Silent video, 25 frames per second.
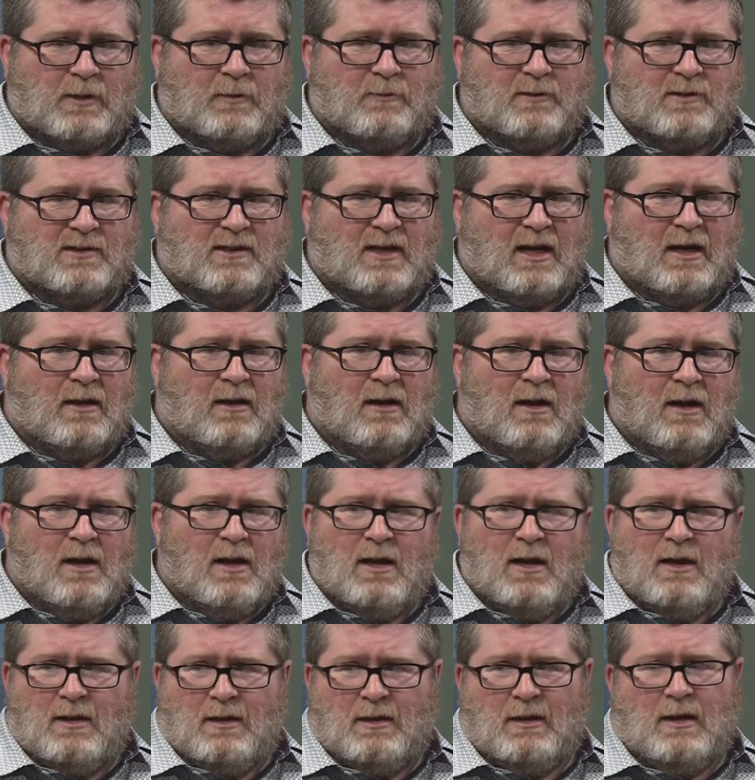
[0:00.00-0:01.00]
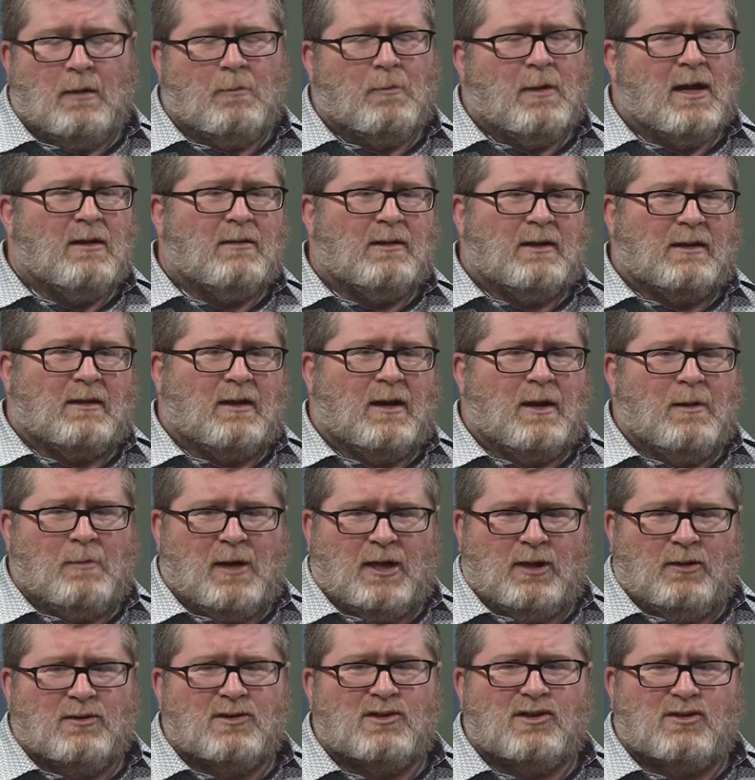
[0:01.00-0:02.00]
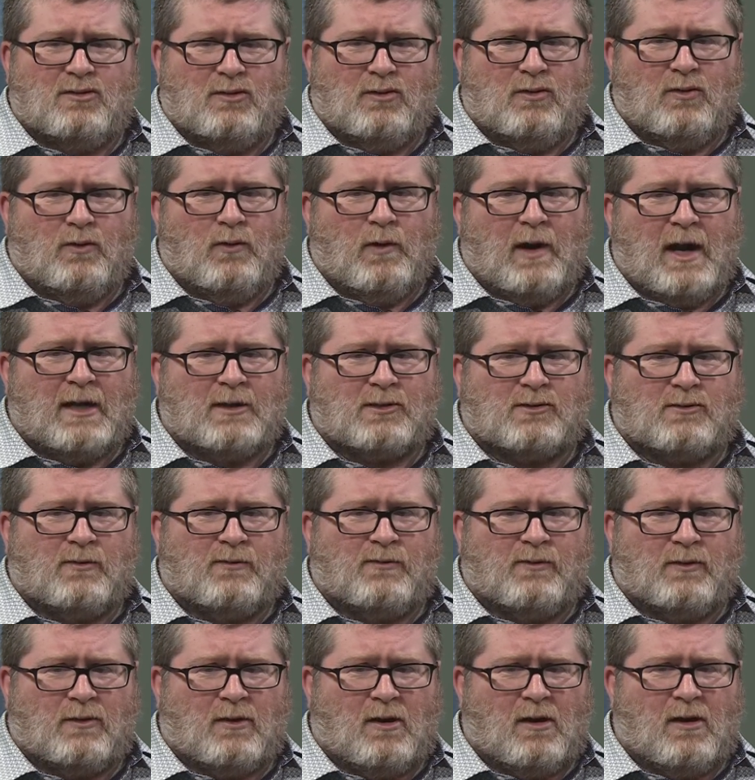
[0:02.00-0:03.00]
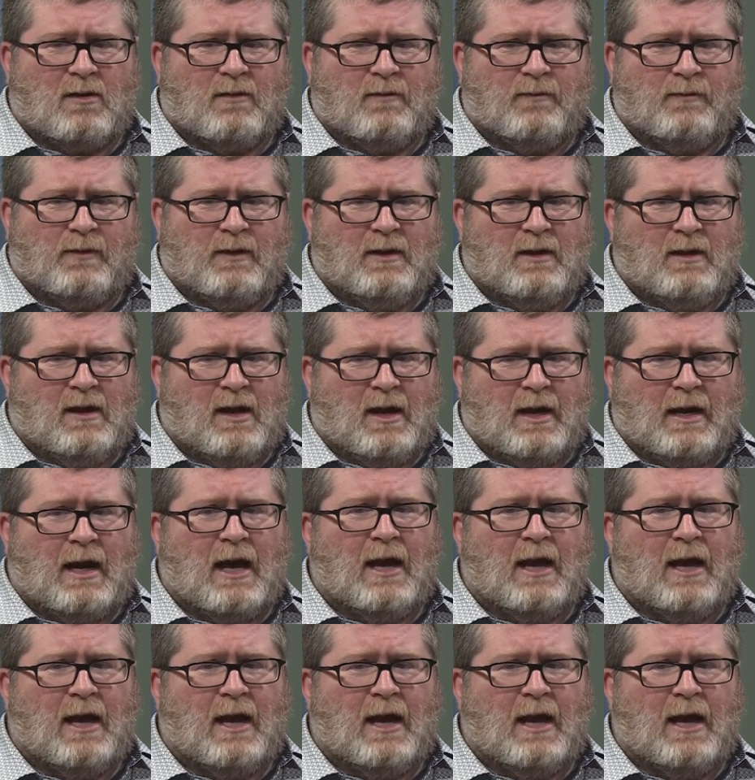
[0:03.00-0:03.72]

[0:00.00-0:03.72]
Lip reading: I was saying the amount of time I used to do astrophotography,